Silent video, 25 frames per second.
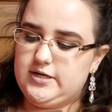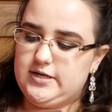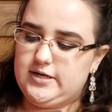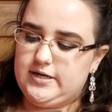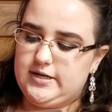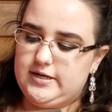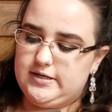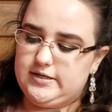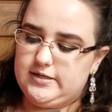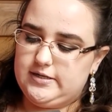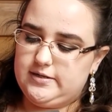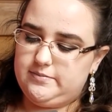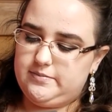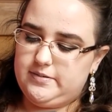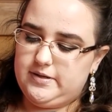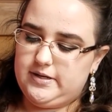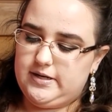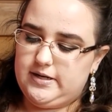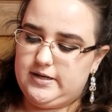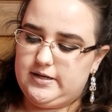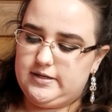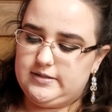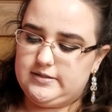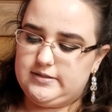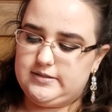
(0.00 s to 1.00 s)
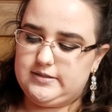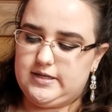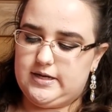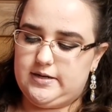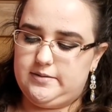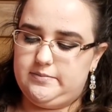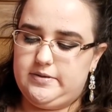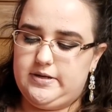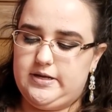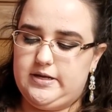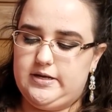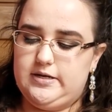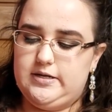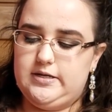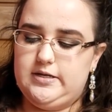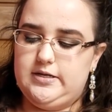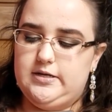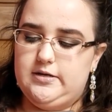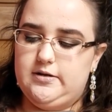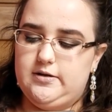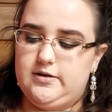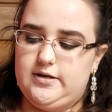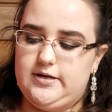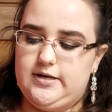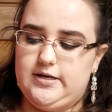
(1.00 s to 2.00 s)
and I ended up hitting side pan
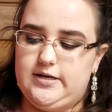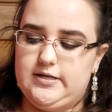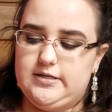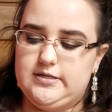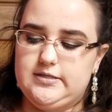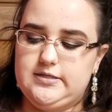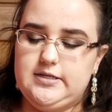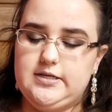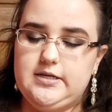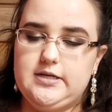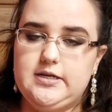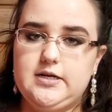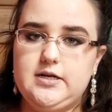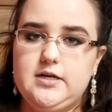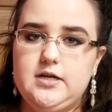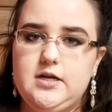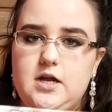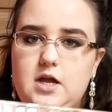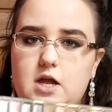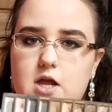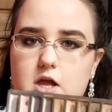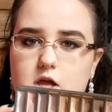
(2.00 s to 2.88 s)
here and here.